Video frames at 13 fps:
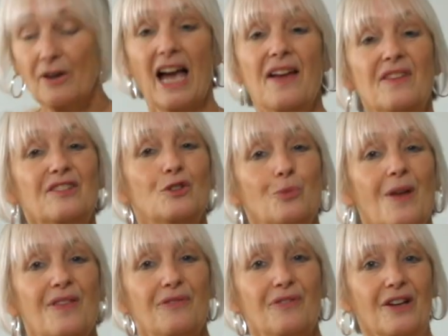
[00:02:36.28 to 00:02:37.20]
Okay, this is
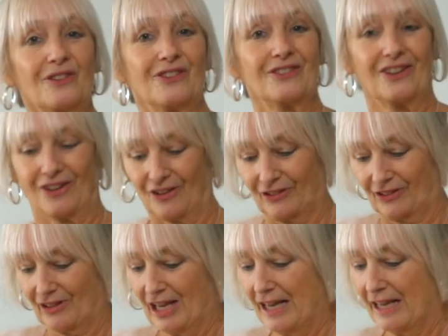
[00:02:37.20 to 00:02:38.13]
when the fun
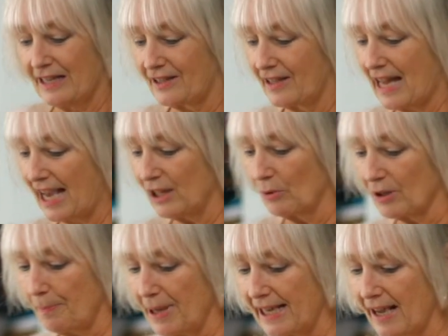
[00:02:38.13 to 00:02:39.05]
starts. So now you want
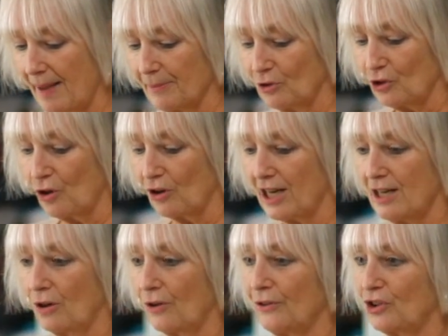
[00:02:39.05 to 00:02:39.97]
to pick up the
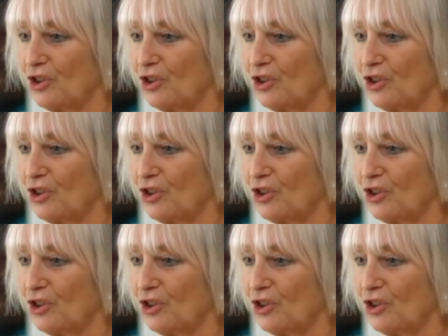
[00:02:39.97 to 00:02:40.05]
chocolate, look at